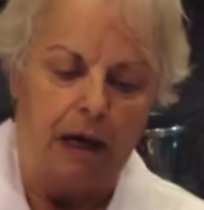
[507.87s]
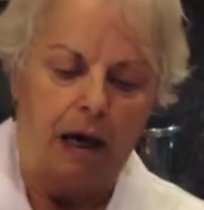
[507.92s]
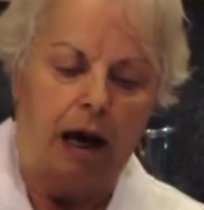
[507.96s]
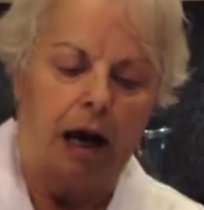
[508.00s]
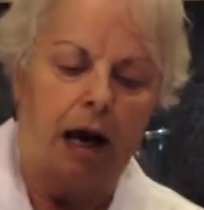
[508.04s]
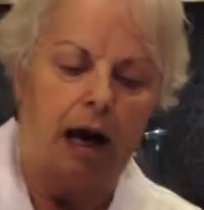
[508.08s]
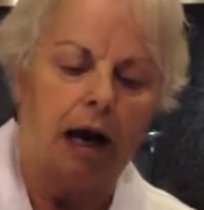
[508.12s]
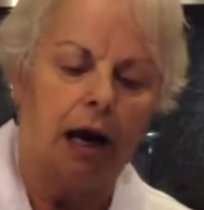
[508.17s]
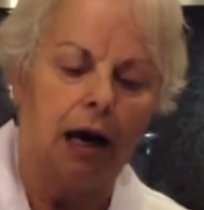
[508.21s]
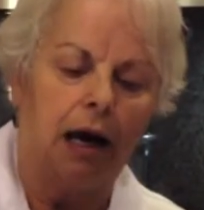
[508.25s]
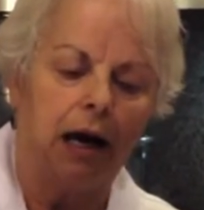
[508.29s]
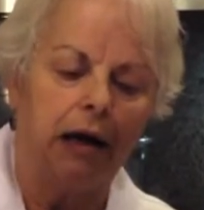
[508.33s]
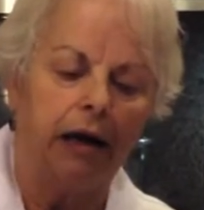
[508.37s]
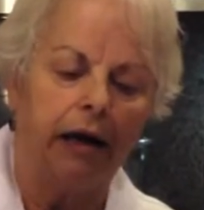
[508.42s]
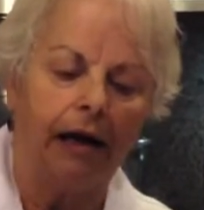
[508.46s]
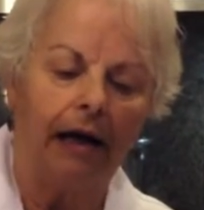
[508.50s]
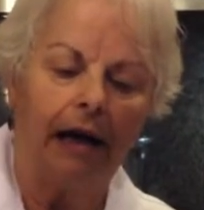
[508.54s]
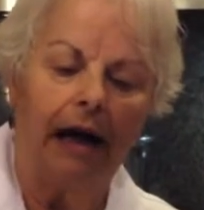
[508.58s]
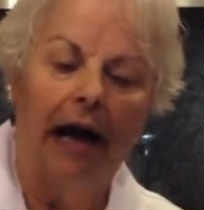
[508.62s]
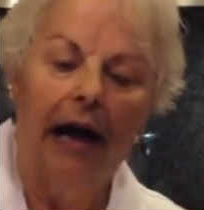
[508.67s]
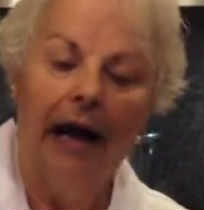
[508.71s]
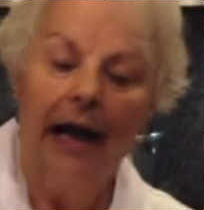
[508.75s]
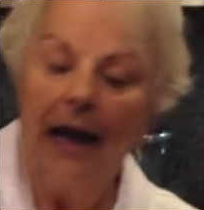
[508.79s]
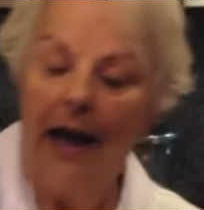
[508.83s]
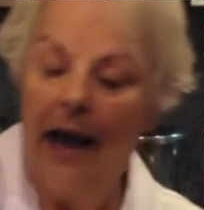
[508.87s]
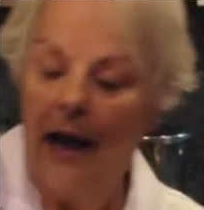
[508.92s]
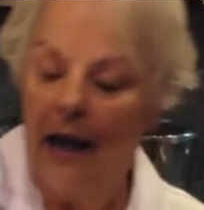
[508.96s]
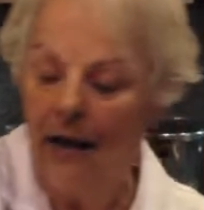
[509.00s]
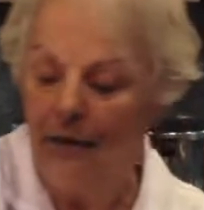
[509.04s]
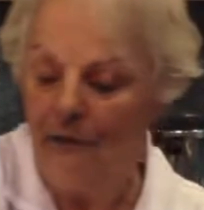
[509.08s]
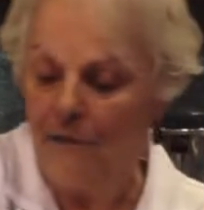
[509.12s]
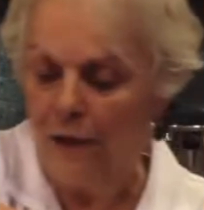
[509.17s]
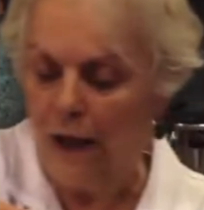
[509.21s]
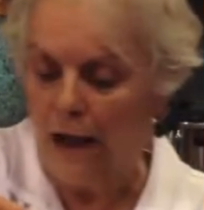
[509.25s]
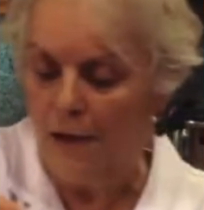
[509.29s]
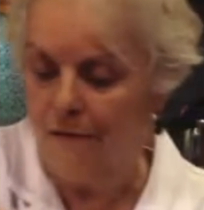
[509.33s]

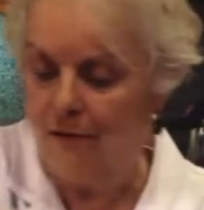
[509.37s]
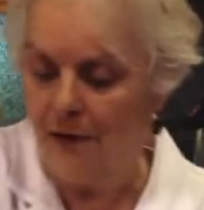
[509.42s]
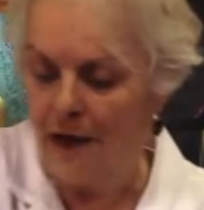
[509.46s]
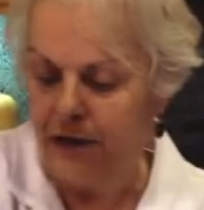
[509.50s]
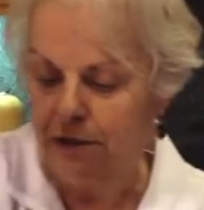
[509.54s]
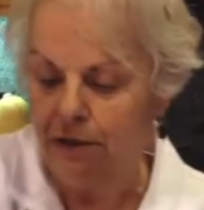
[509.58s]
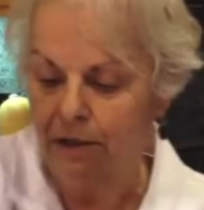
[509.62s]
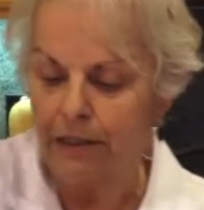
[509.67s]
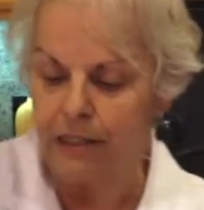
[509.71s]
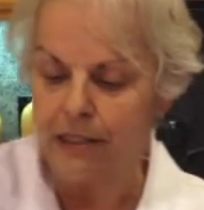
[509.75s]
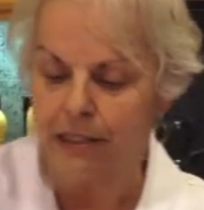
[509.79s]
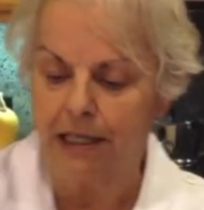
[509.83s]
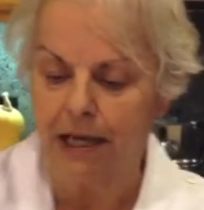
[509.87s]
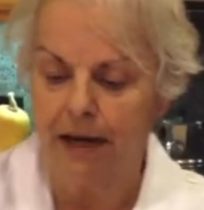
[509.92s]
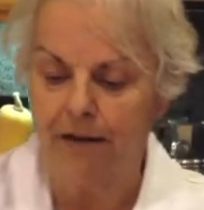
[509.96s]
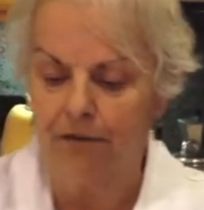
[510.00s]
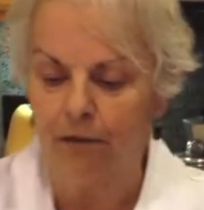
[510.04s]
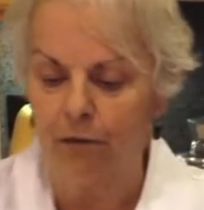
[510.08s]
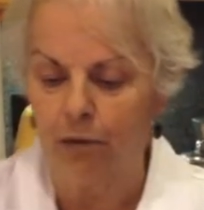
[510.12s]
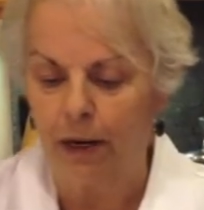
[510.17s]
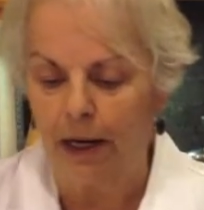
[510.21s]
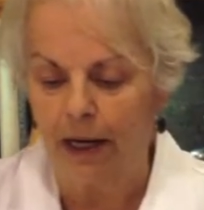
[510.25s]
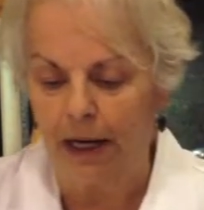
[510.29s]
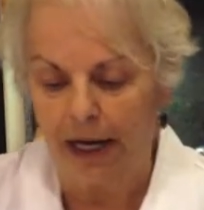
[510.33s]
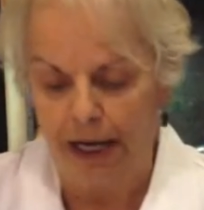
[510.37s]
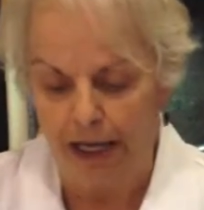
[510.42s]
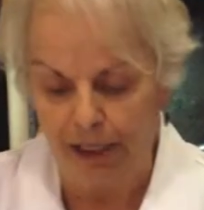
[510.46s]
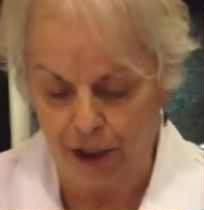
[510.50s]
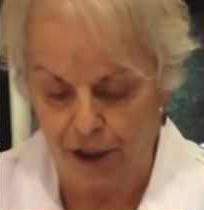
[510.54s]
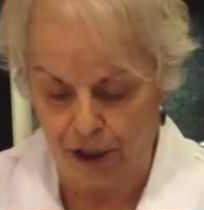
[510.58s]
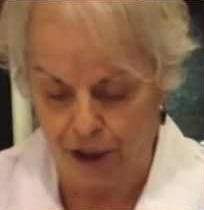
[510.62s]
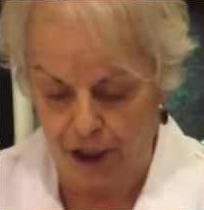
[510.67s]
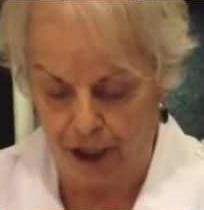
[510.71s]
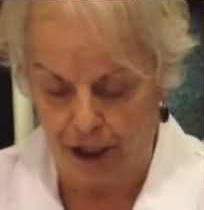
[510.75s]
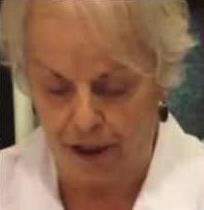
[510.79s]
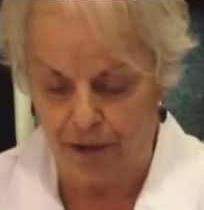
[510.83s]
I found it at Safeway
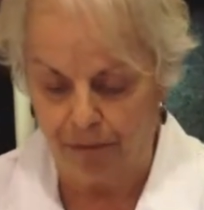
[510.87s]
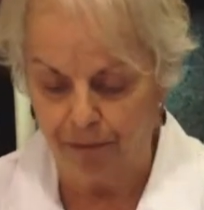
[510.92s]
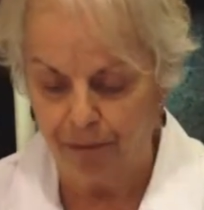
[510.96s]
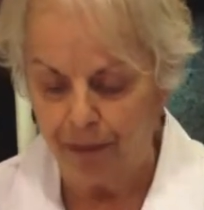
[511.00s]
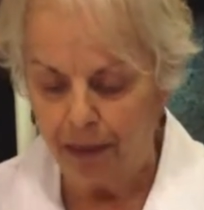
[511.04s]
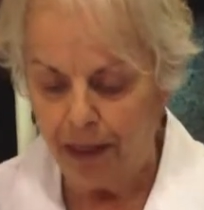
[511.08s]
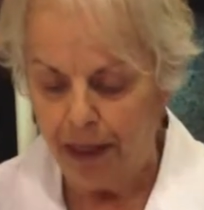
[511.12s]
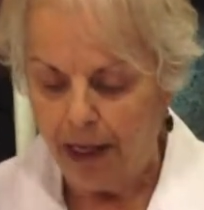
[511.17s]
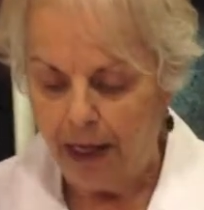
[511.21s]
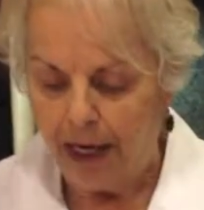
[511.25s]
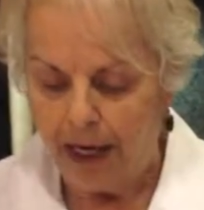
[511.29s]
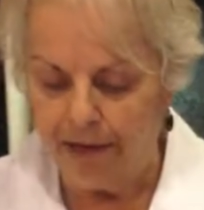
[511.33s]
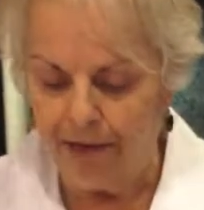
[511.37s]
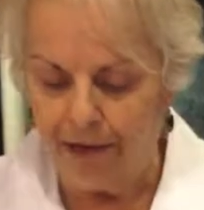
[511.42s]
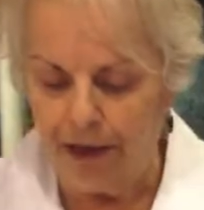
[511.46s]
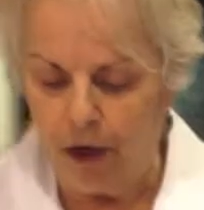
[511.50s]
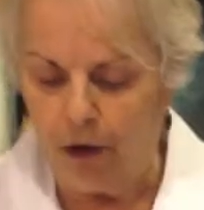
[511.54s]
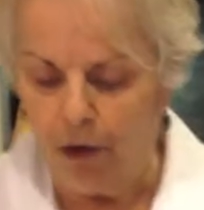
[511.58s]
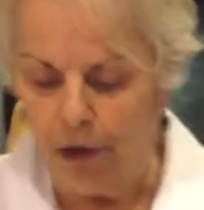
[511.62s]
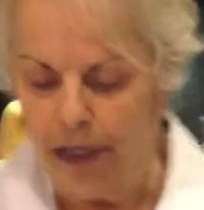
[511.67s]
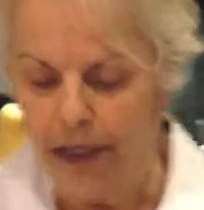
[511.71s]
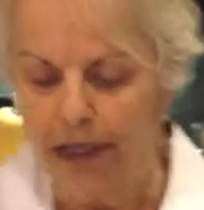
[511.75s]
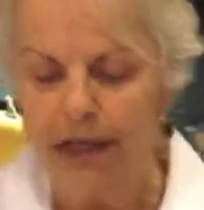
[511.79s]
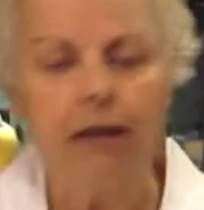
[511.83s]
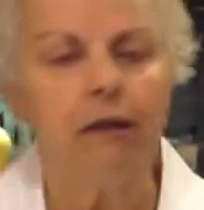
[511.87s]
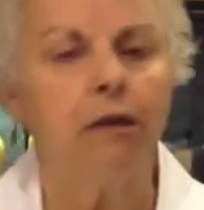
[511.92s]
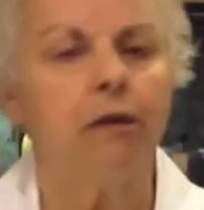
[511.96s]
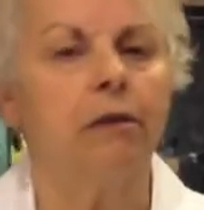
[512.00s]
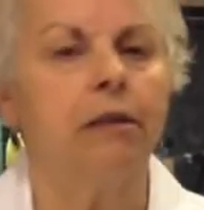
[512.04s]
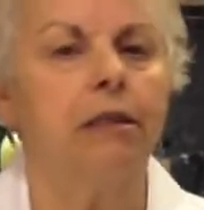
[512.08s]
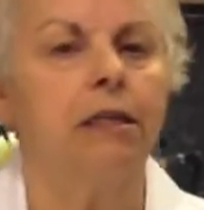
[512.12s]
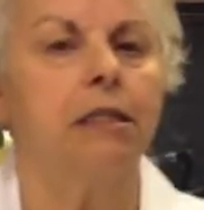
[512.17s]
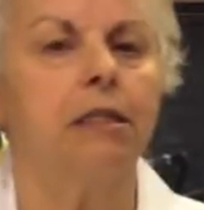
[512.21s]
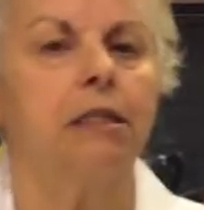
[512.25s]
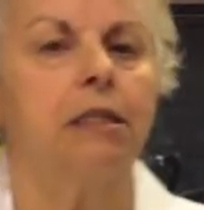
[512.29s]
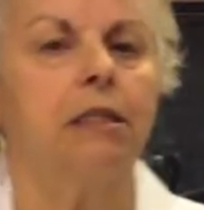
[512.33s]
last year, and they only carry
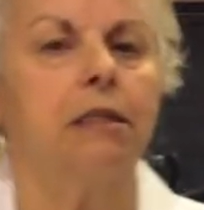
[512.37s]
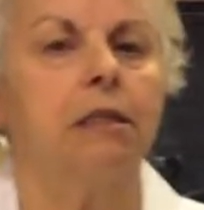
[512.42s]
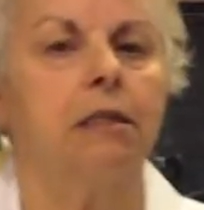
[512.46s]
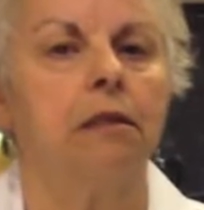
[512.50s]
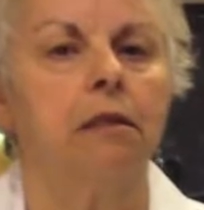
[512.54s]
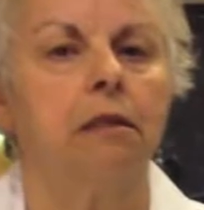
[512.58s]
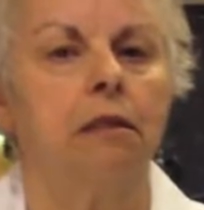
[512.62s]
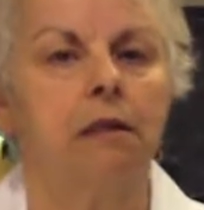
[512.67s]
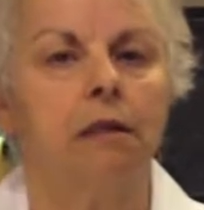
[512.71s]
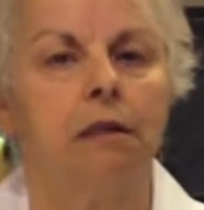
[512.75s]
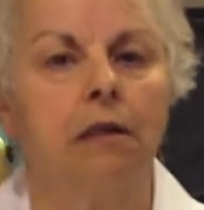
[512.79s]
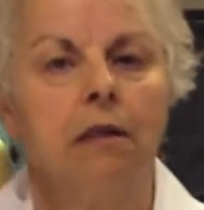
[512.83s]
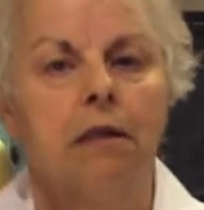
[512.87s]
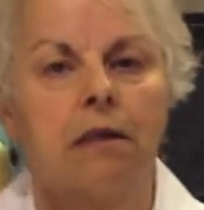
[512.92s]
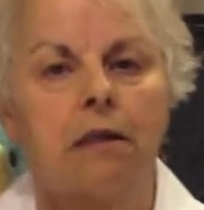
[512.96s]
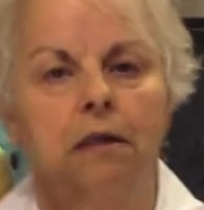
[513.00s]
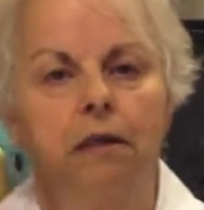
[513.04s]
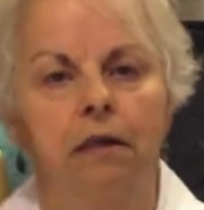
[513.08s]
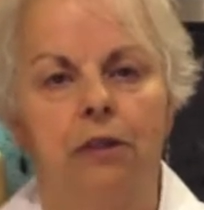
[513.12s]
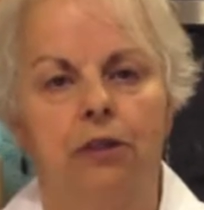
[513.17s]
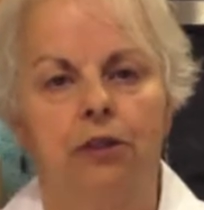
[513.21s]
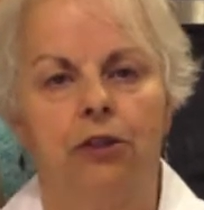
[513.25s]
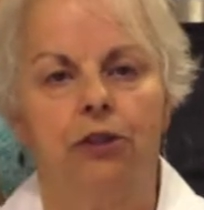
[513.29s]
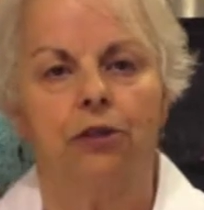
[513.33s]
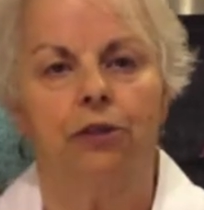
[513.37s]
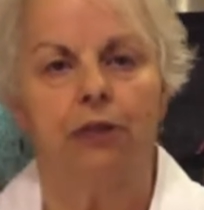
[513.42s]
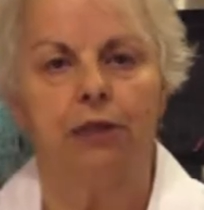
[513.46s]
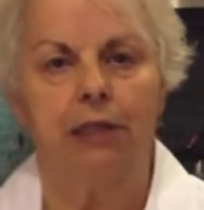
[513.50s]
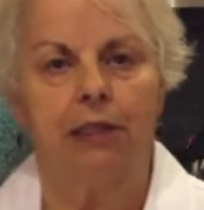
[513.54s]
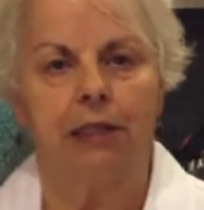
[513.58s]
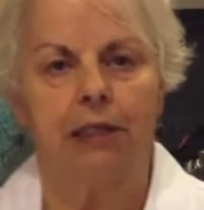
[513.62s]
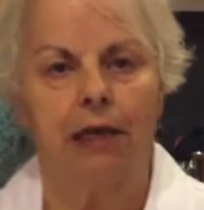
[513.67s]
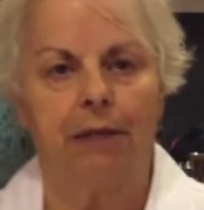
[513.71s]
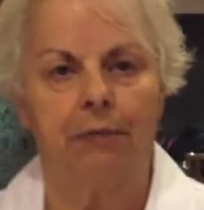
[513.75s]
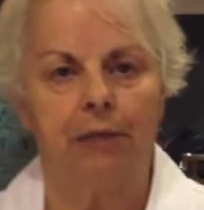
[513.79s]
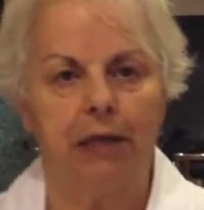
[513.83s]
this during
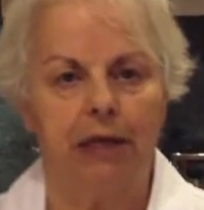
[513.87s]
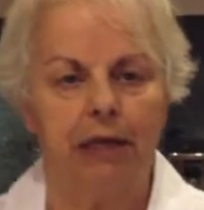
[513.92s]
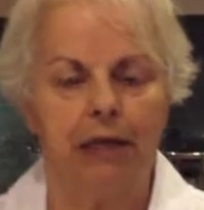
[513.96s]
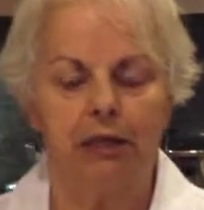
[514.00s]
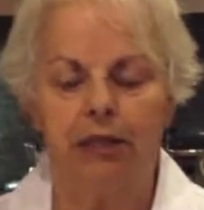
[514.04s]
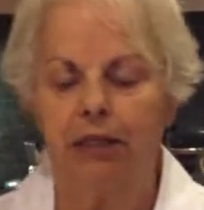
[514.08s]
this time of the year.